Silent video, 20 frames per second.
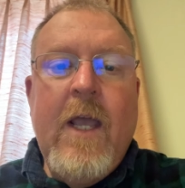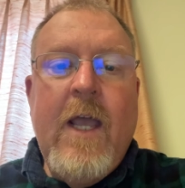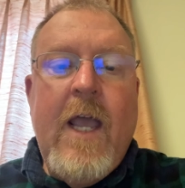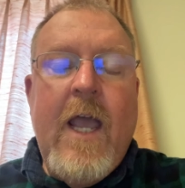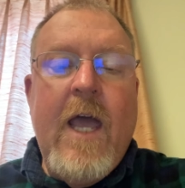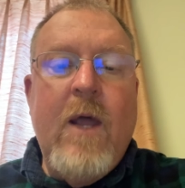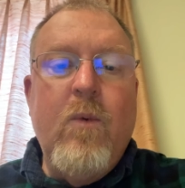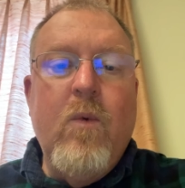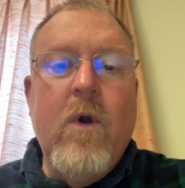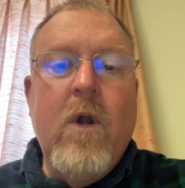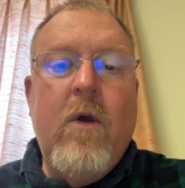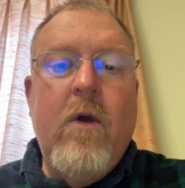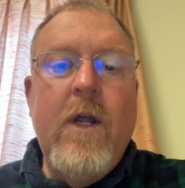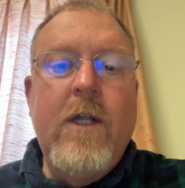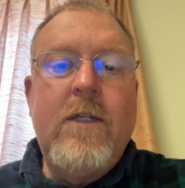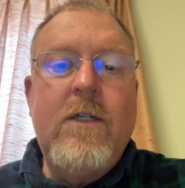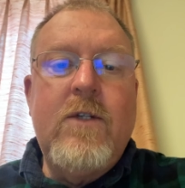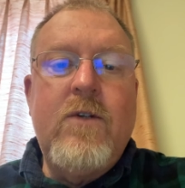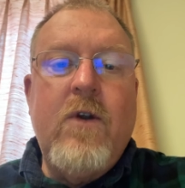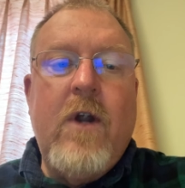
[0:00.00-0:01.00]
And we're going
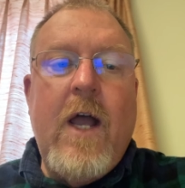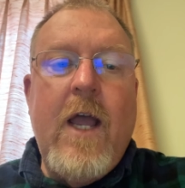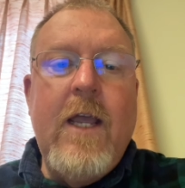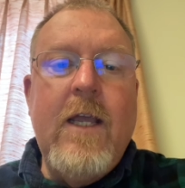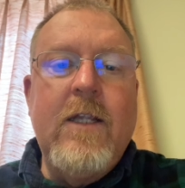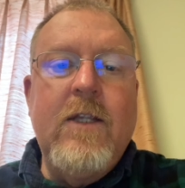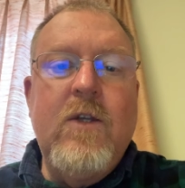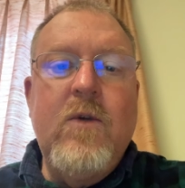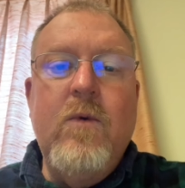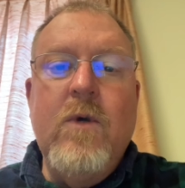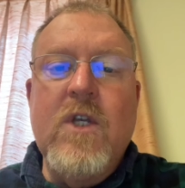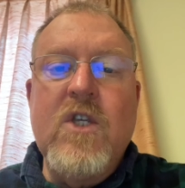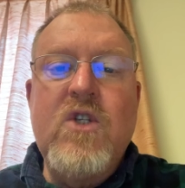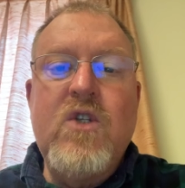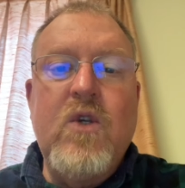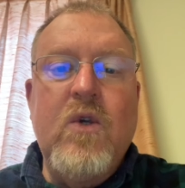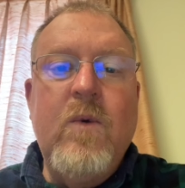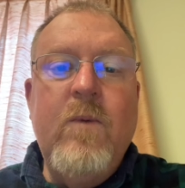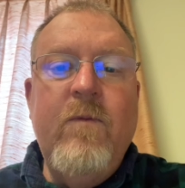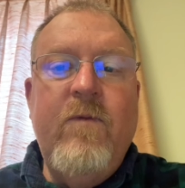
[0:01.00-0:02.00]
to try and do a
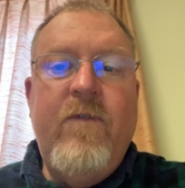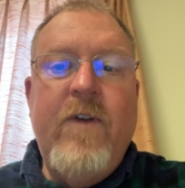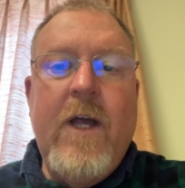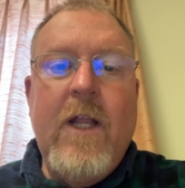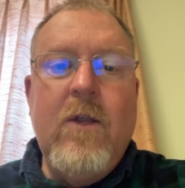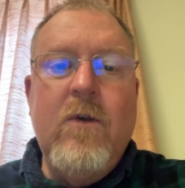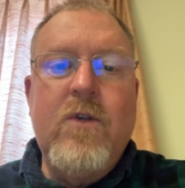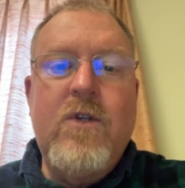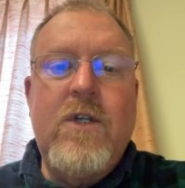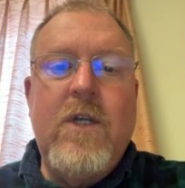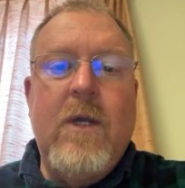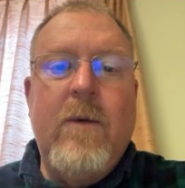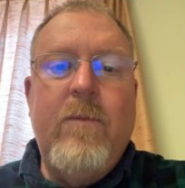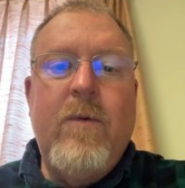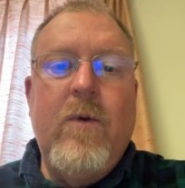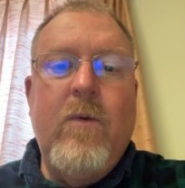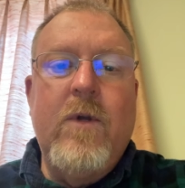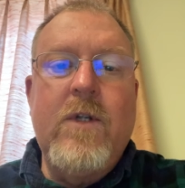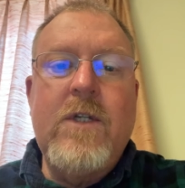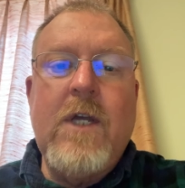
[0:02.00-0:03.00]
Zoom fellowship,
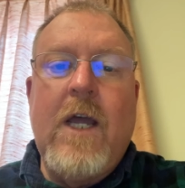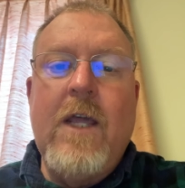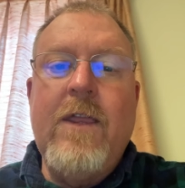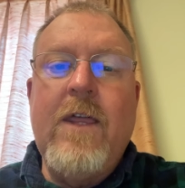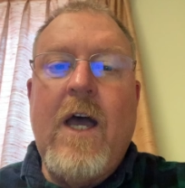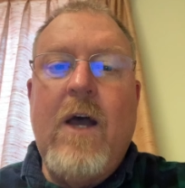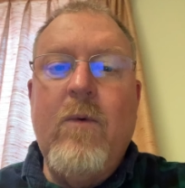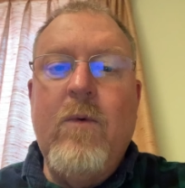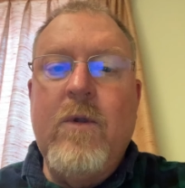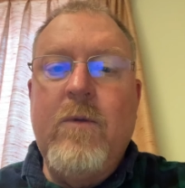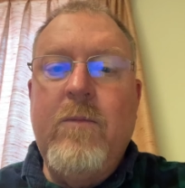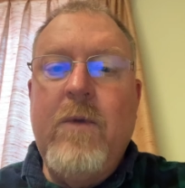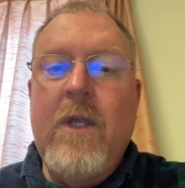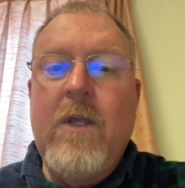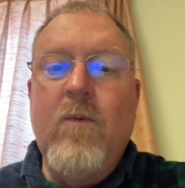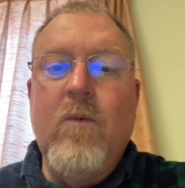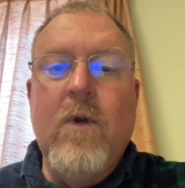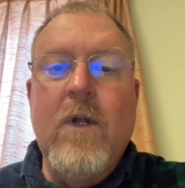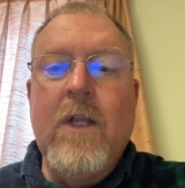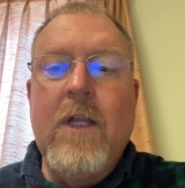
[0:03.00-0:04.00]
which I thought would be
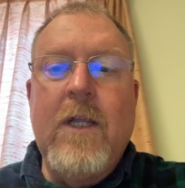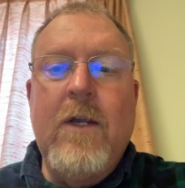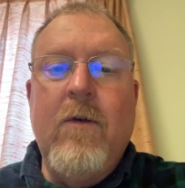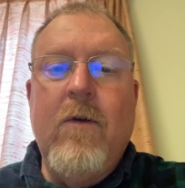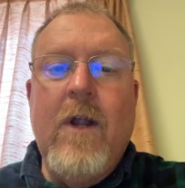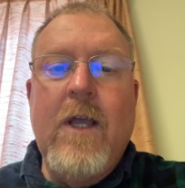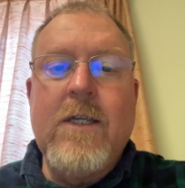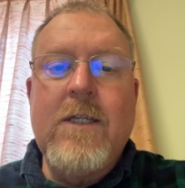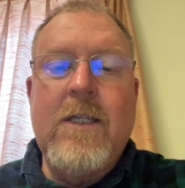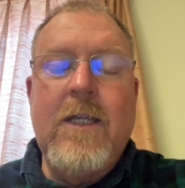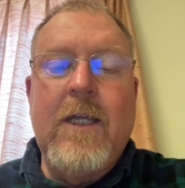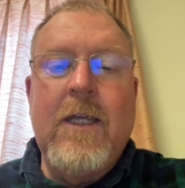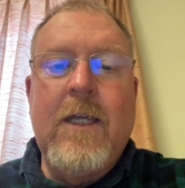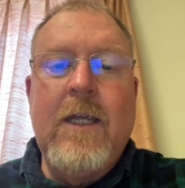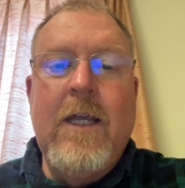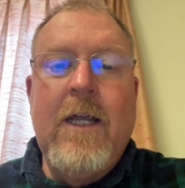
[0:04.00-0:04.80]
real interesting.